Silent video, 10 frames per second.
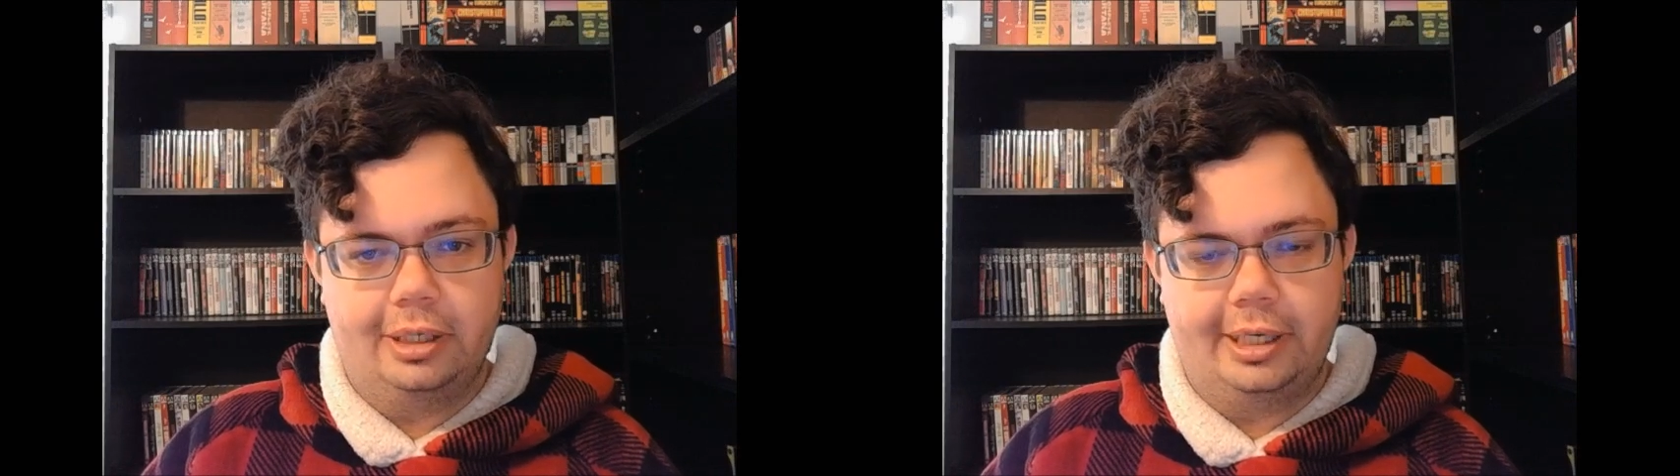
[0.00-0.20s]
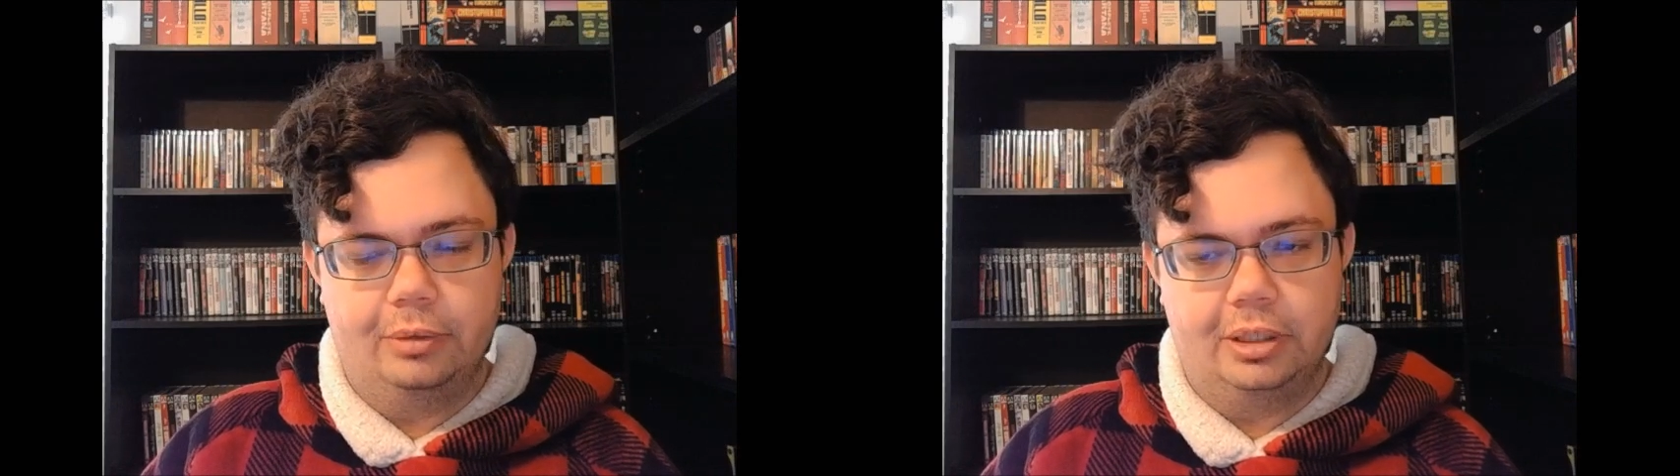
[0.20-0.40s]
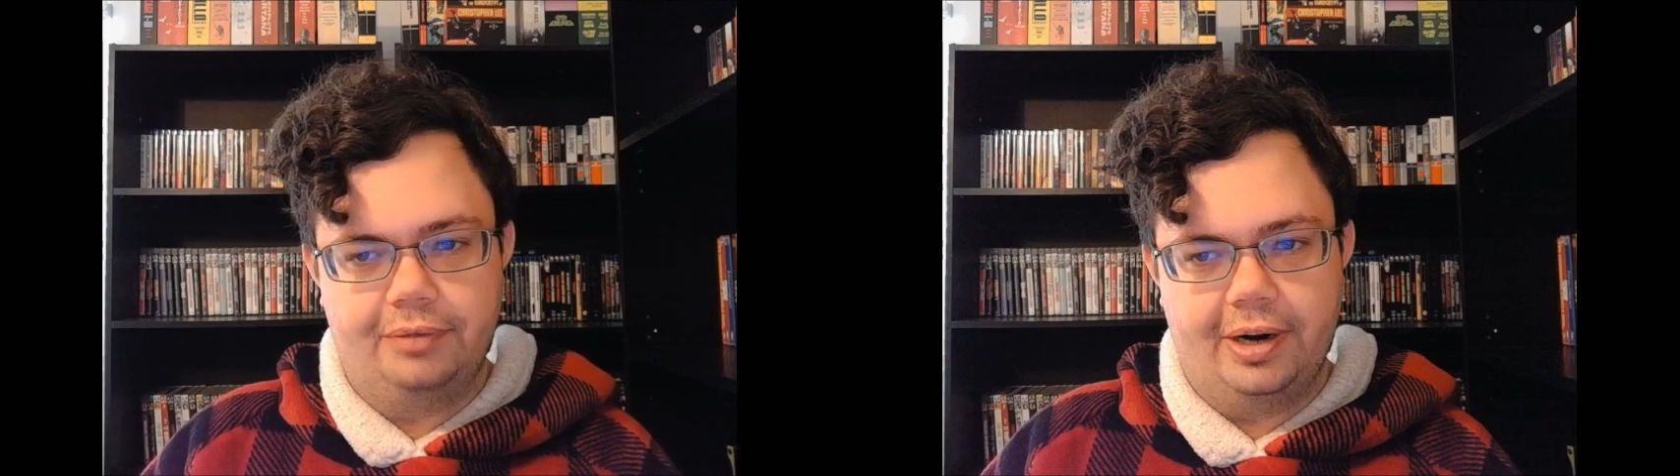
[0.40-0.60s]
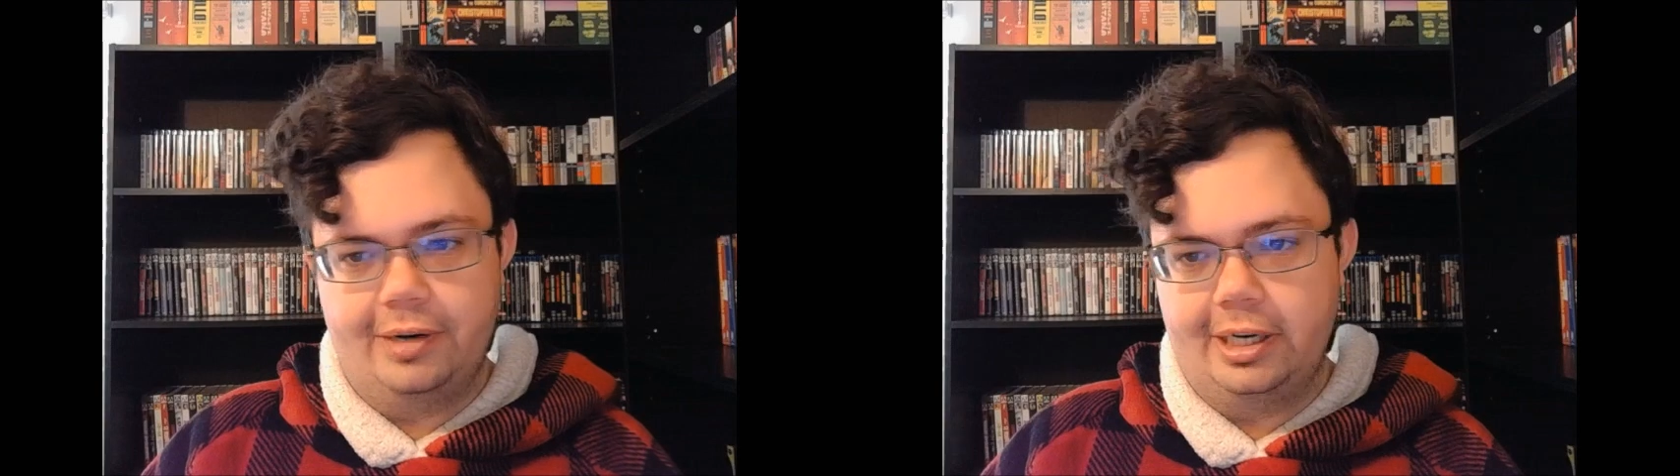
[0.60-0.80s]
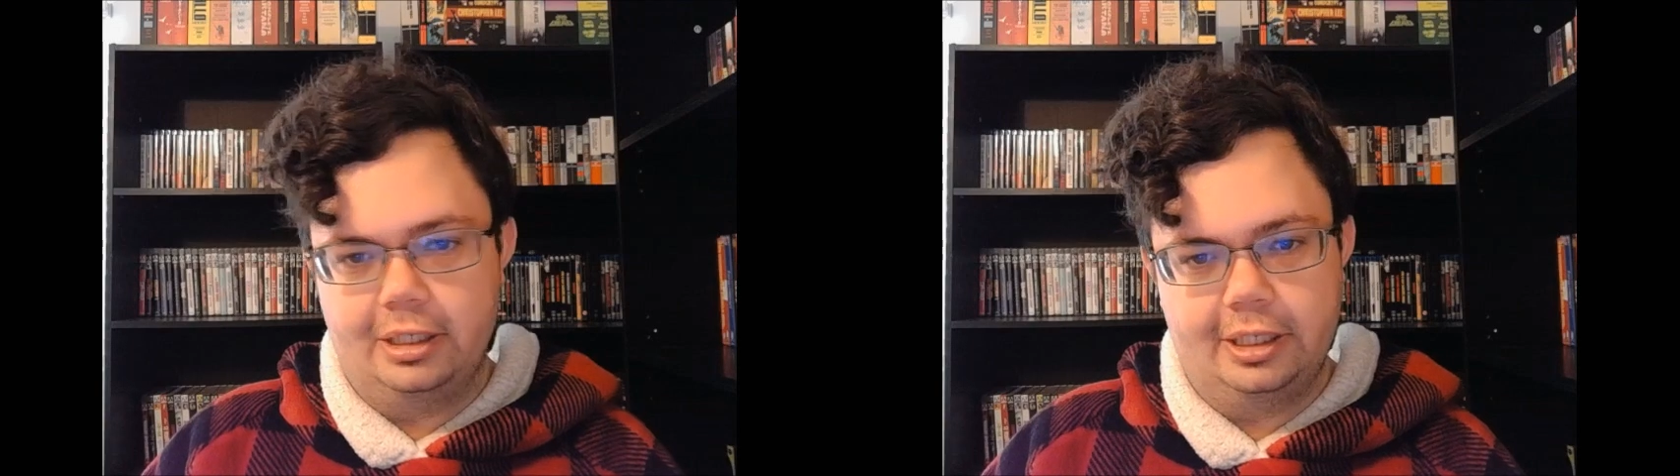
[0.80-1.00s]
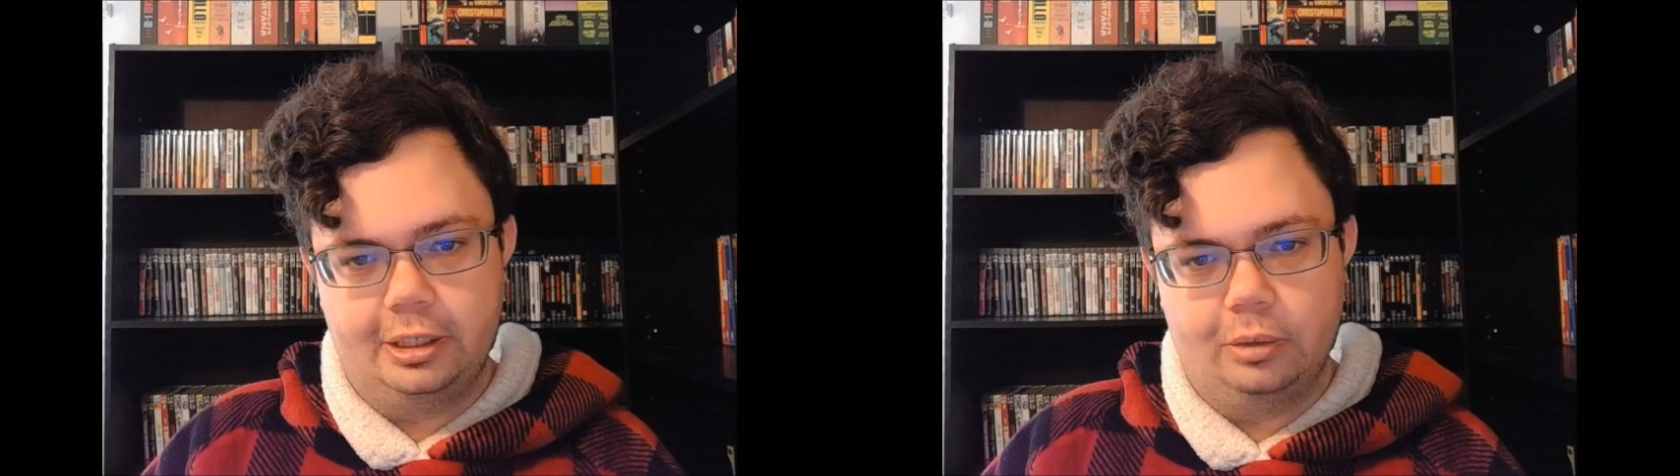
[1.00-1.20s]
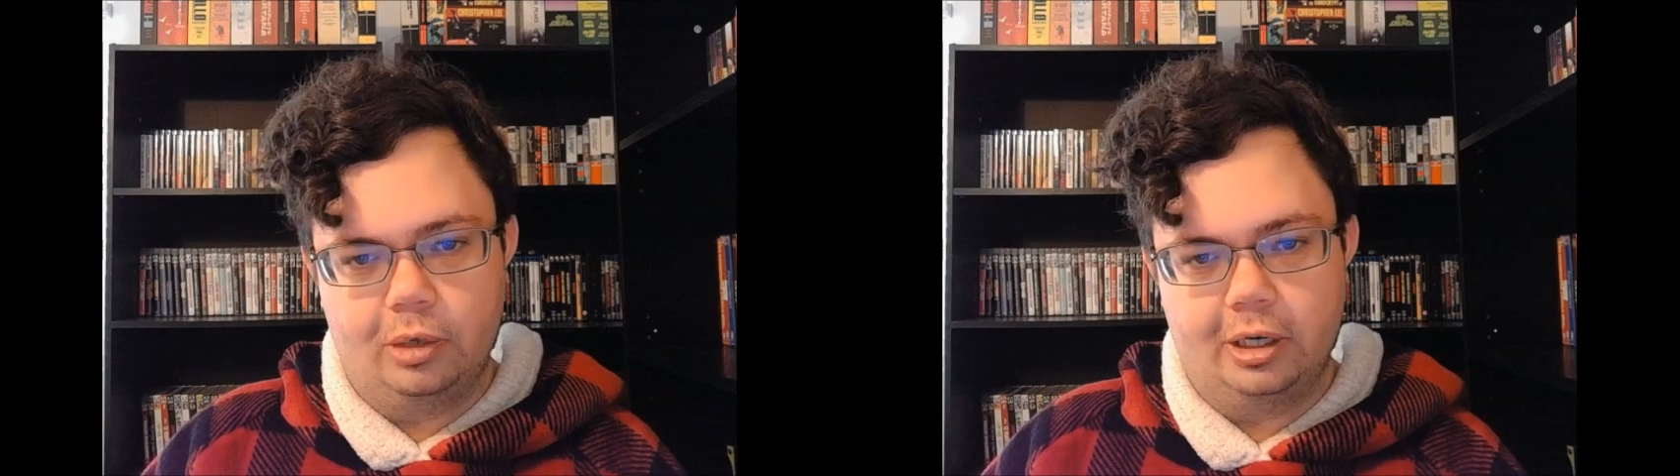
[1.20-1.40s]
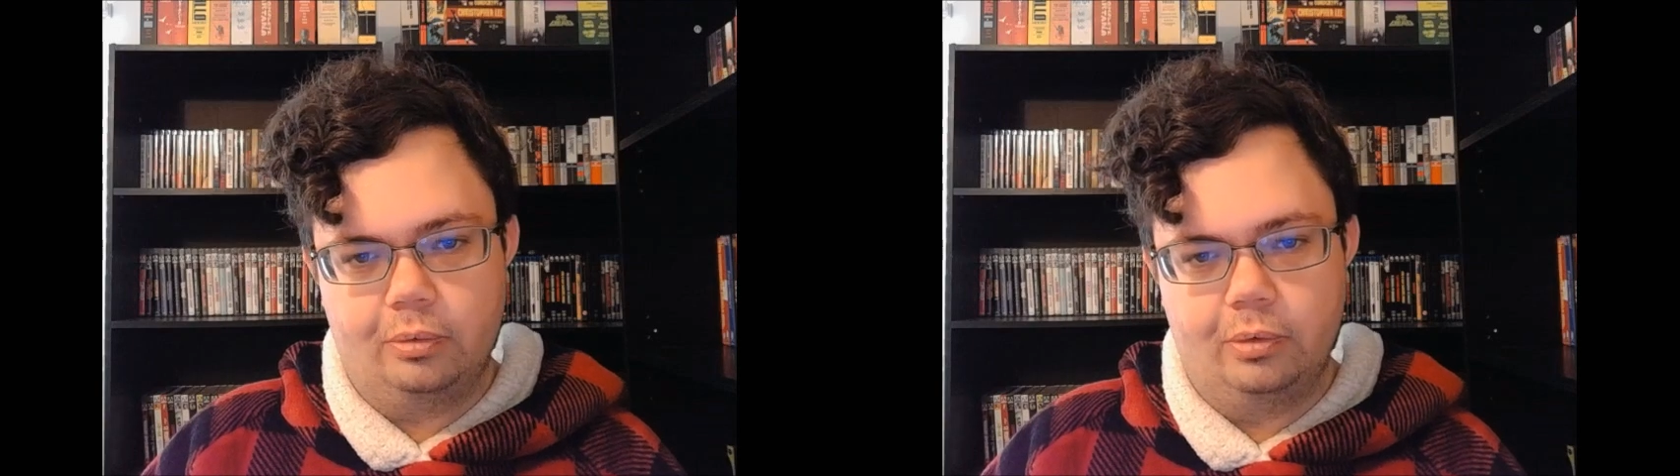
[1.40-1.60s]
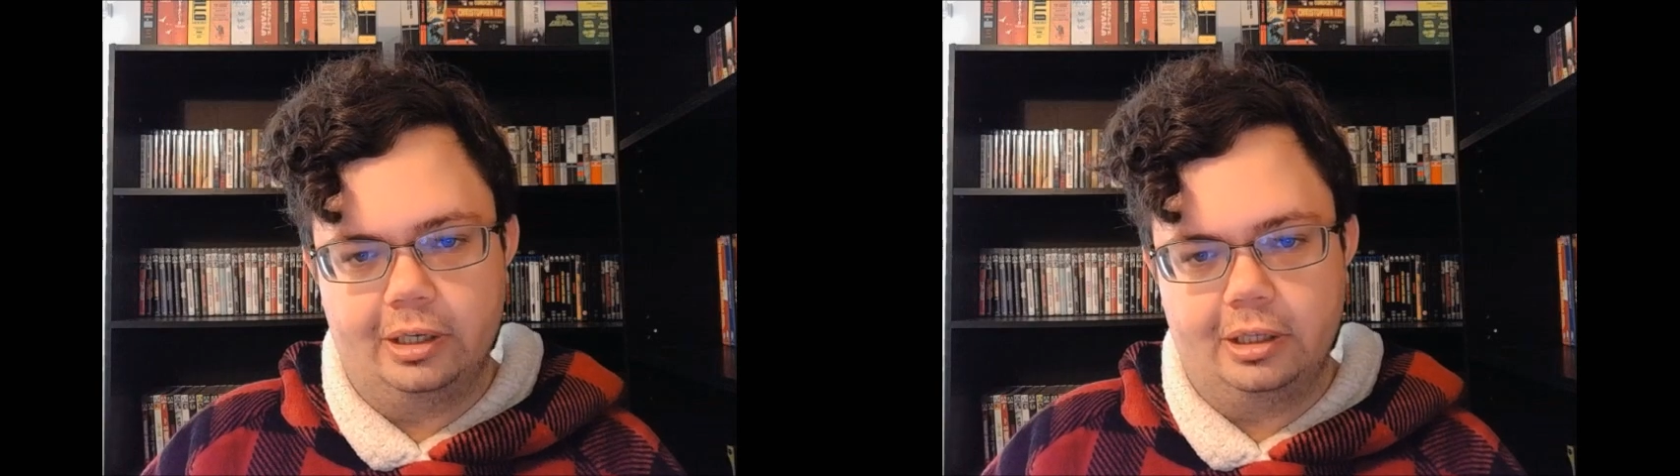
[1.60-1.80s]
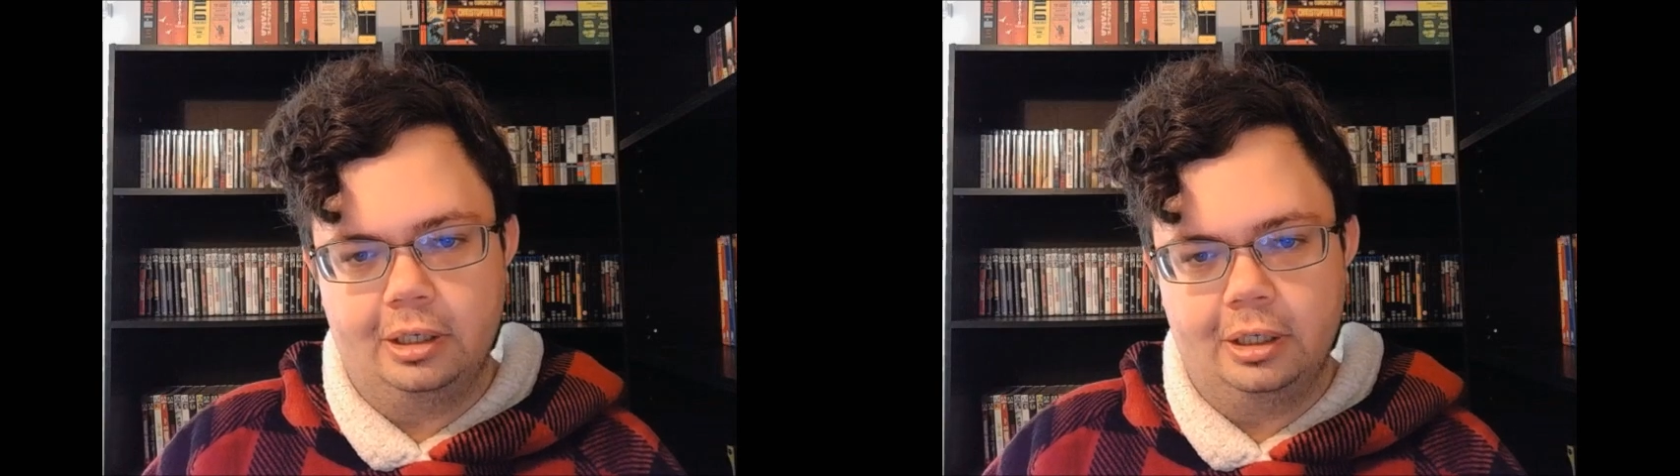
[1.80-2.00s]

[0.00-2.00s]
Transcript: he was very easy to work with.